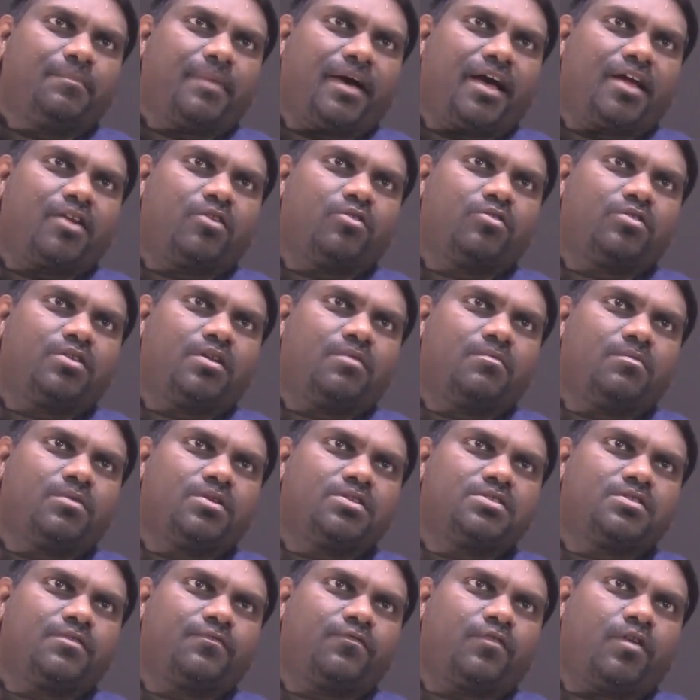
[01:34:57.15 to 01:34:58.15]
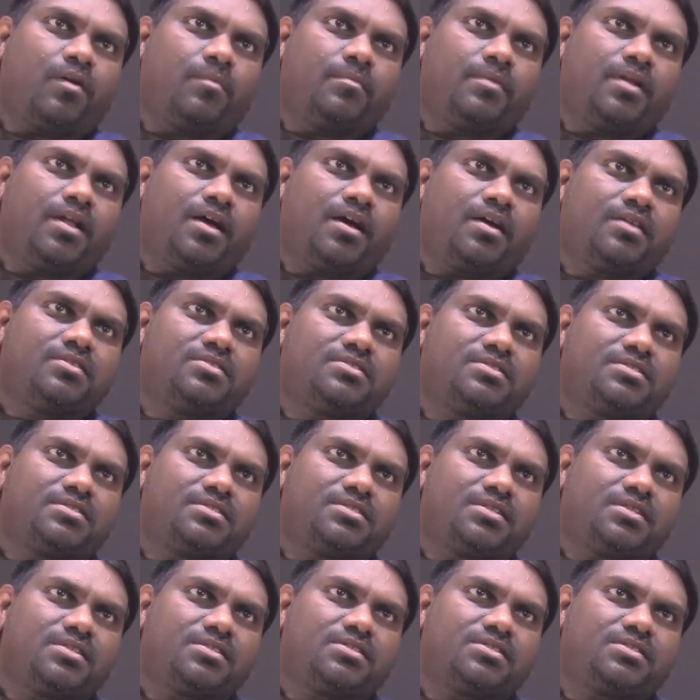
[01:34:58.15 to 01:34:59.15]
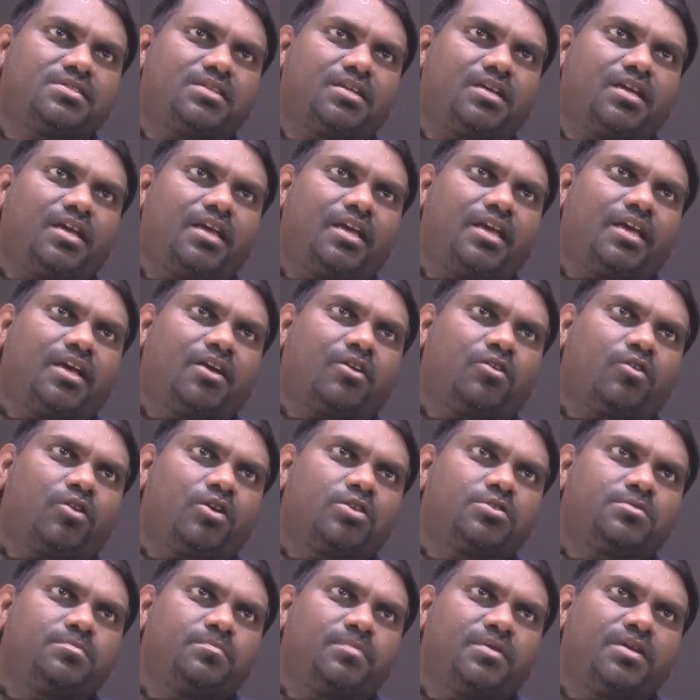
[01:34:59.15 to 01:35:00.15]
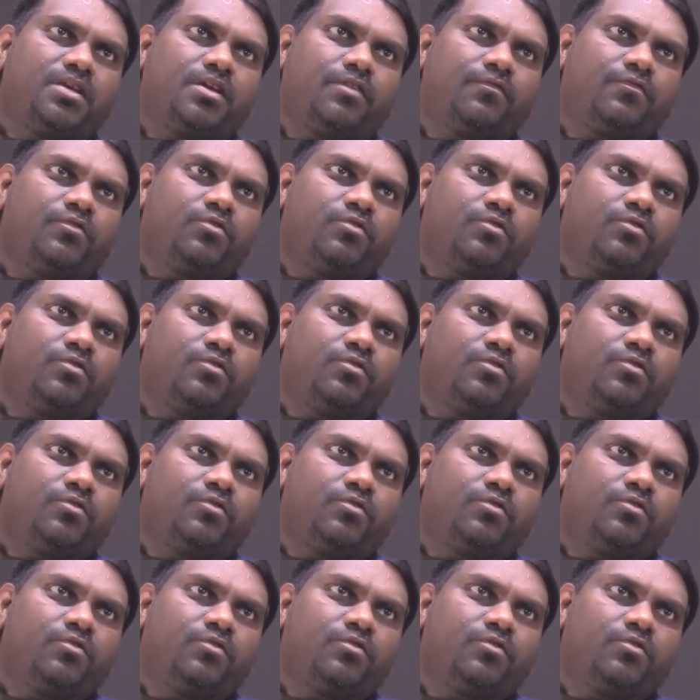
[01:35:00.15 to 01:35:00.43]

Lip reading: Parallelogram, what is the formula? Just A cross B.